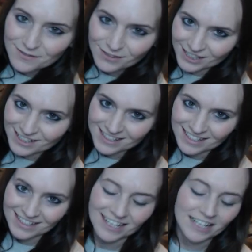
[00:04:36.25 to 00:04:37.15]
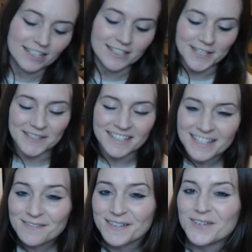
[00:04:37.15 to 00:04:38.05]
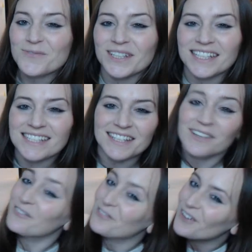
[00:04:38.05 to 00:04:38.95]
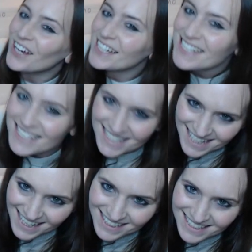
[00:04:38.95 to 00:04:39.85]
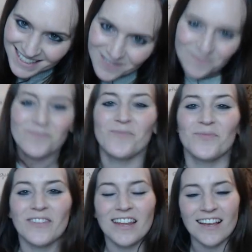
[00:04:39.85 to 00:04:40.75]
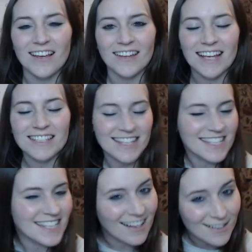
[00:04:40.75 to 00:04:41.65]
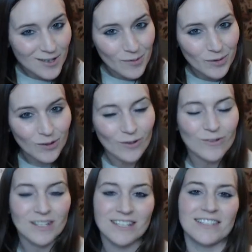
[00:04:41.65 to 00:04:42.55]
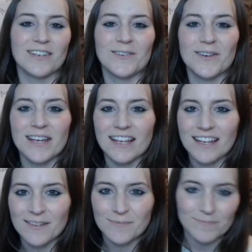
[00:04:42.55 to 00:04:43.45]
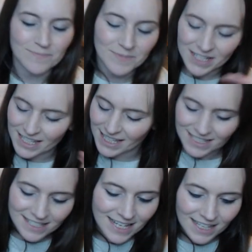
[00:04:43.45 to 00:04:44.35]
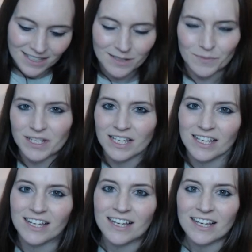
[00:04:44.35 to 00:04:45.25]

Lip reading: fritti. So this evening we're eating fried insects. Okay, so that's kind of topical. So like insects being